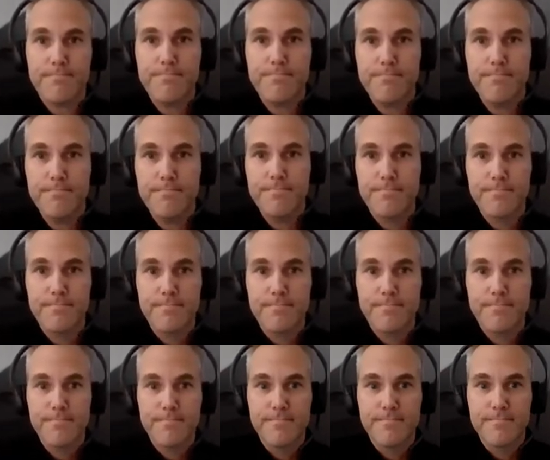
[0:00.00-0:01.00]

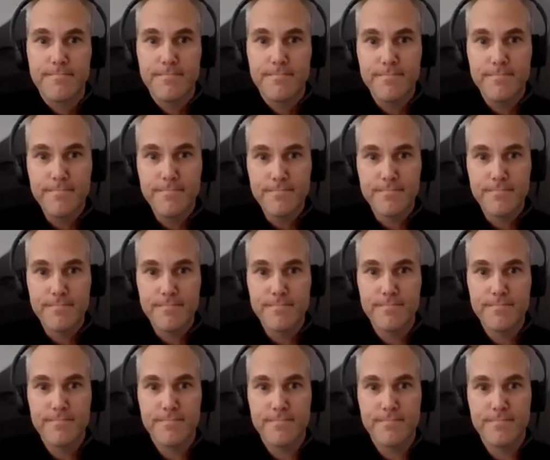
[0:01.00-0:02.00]

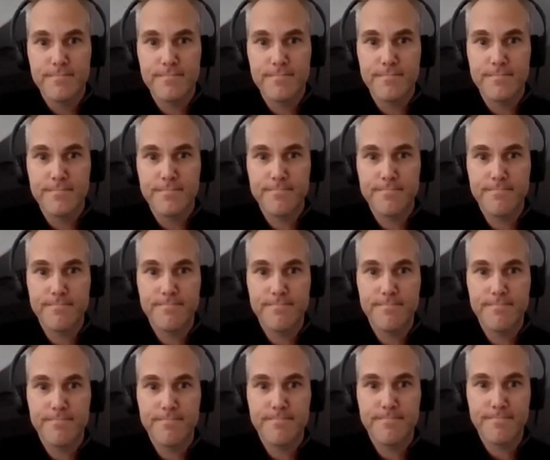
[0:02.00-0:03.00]

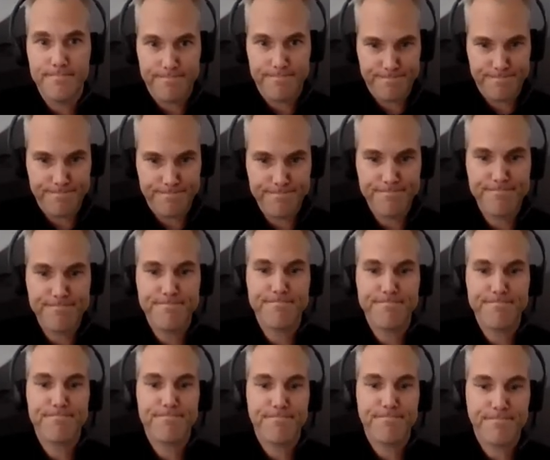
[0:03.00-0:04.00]

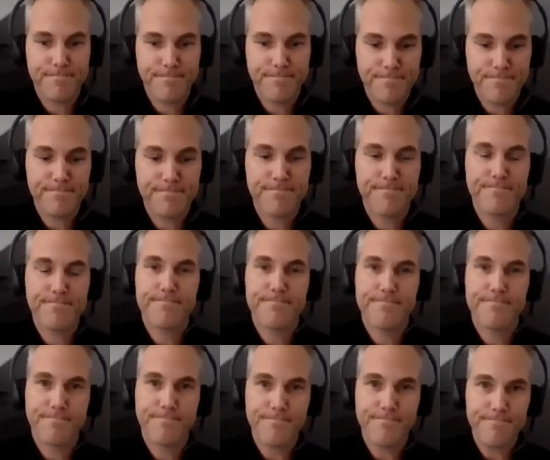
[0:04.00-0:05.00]

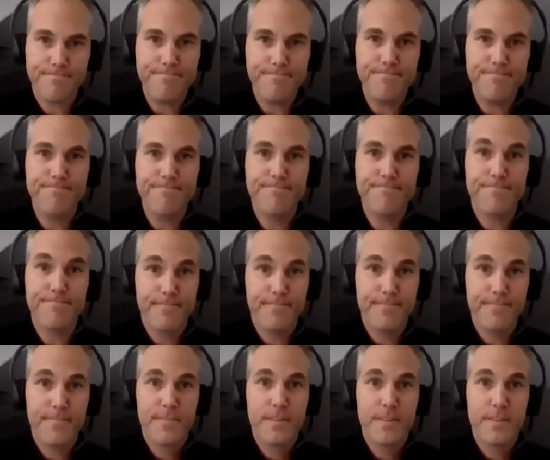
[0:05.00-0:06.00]

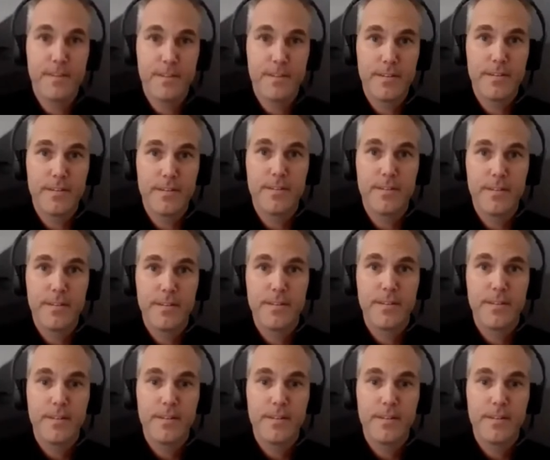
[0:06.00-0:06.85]
The person shown says nothing.